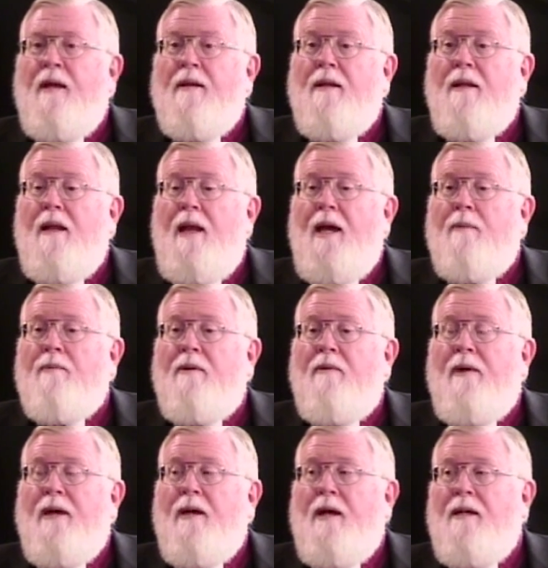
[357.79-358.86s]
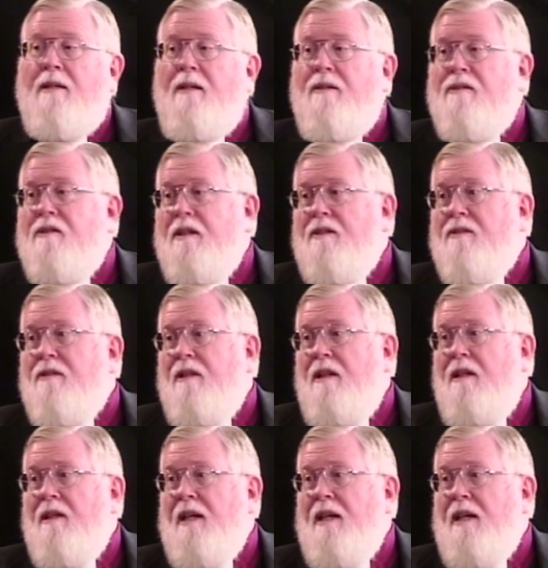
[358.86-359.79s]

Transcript: Now that happened around 1916,